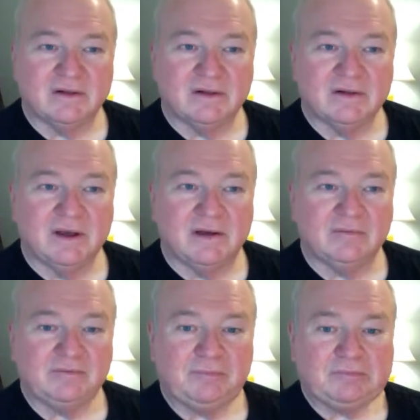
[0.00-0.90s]
yeah.
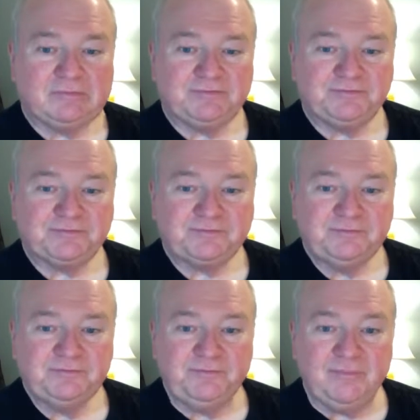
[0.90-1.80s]

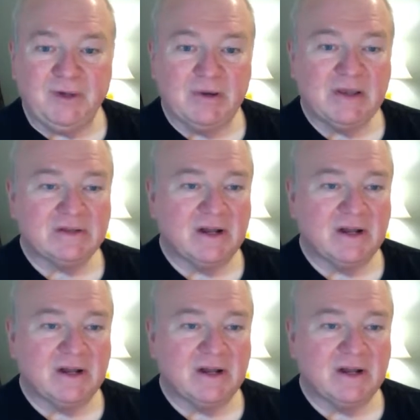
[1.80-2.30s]
Oh yes,